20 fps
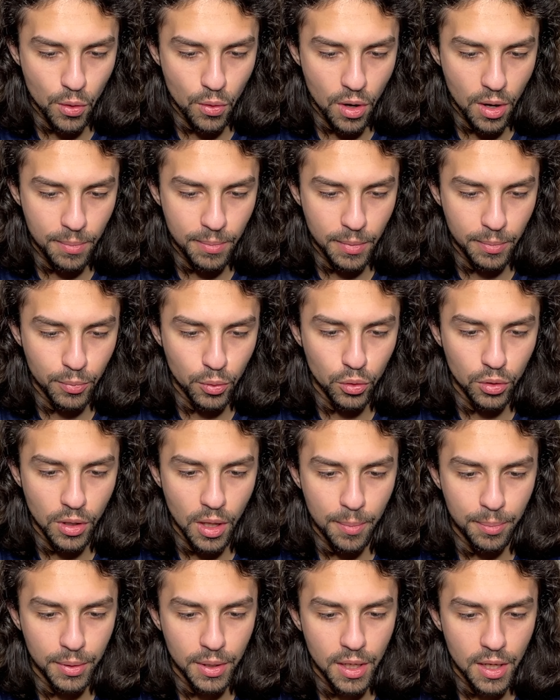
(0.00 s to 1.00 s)
I'm gonna pull
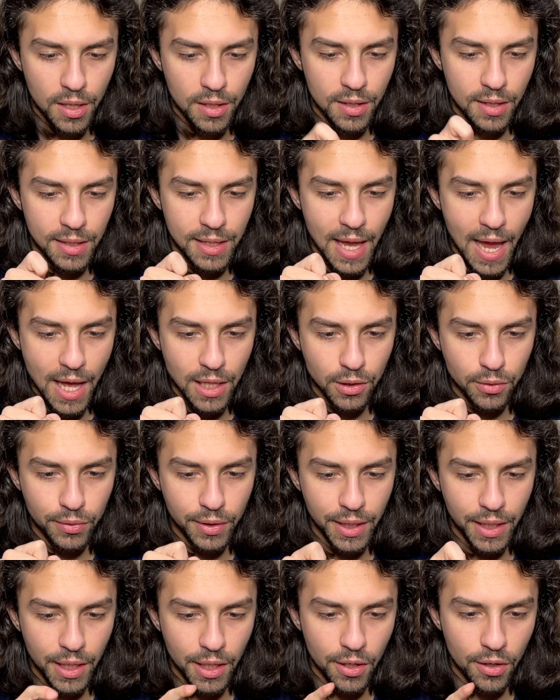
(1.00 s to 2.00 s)
up the gallery
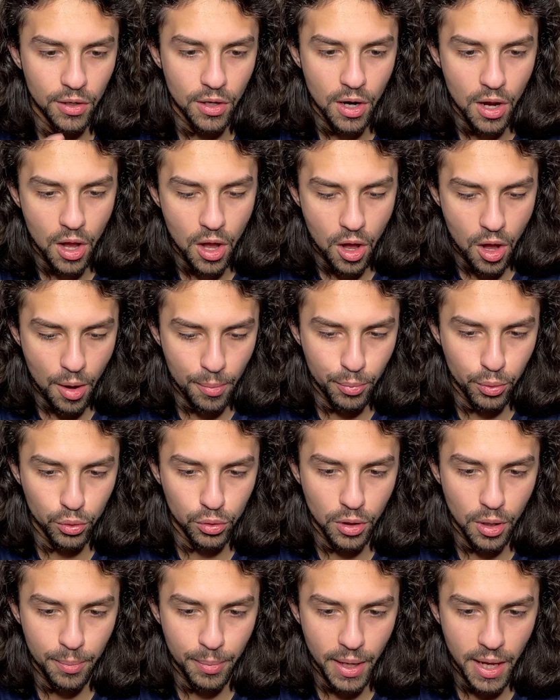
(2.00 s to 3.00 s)
here. I'll pull
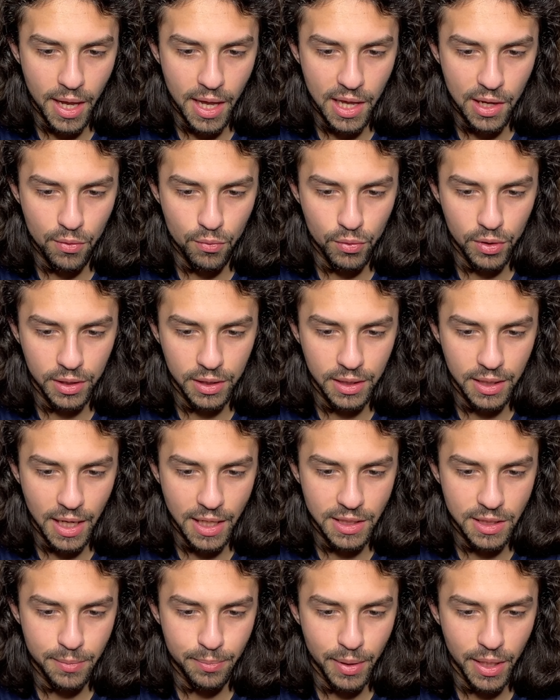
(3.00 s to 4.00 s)
up a really
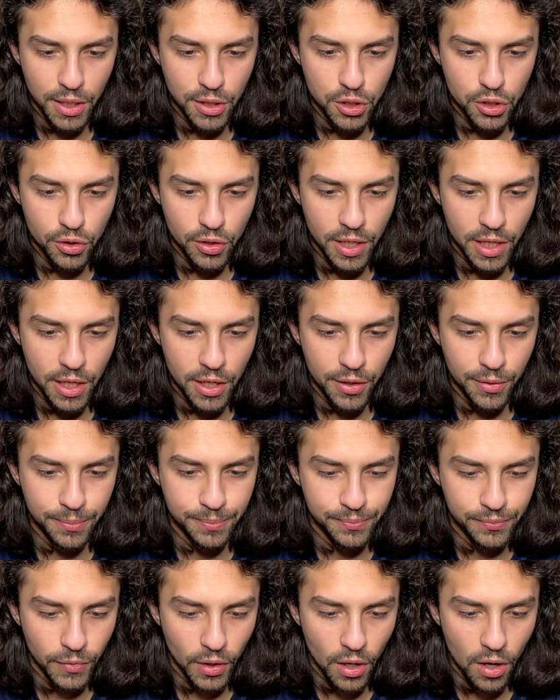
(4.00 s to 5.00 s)
nice picture here
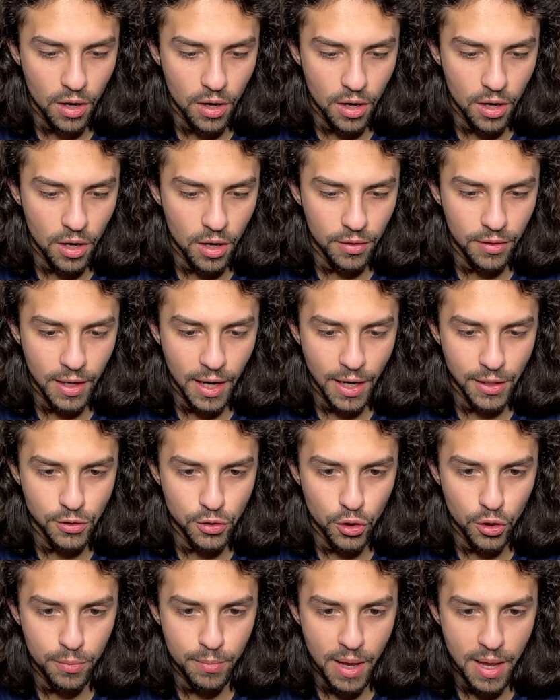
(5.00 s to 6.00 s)
that I
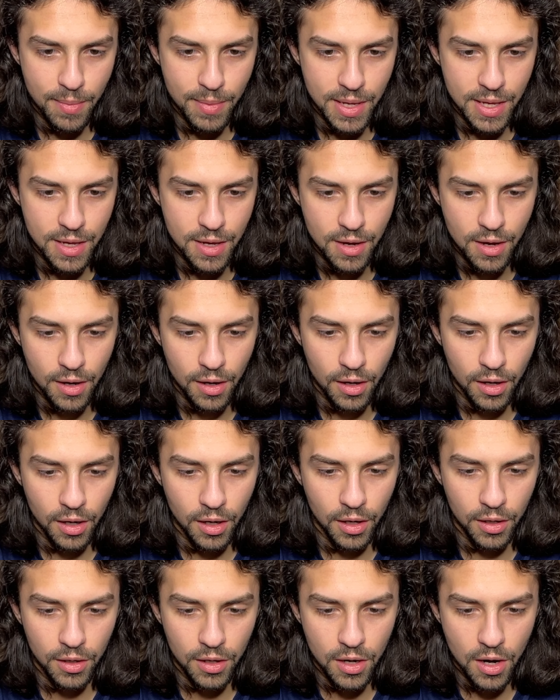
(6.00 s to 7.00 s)
took, maybe
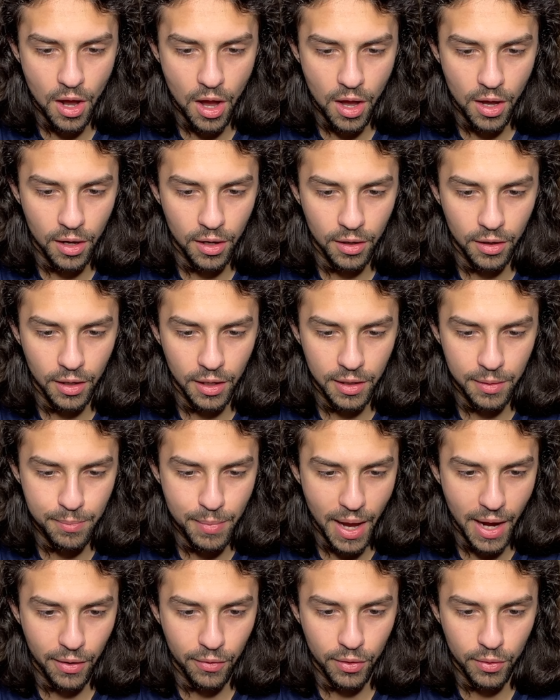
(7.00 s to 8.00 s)
not a
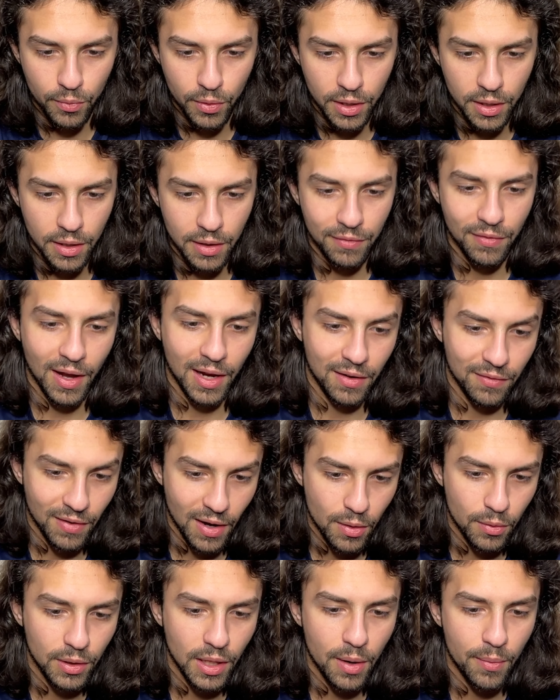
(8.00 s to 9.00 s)
background one, if I can
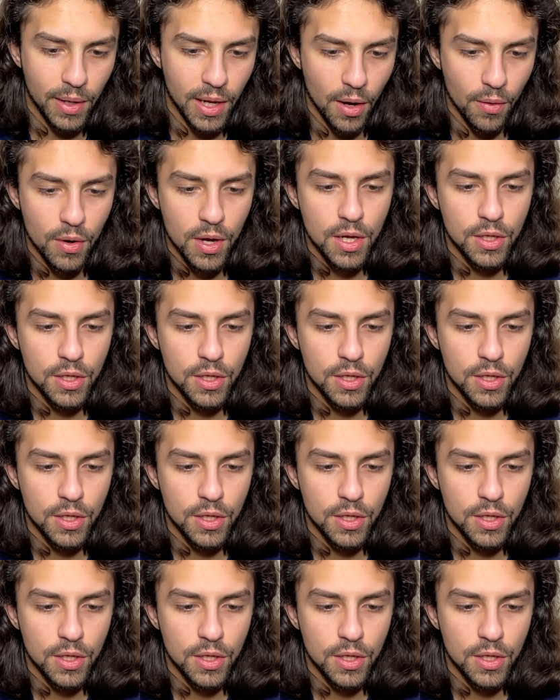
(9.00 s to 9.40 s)
find. There we go.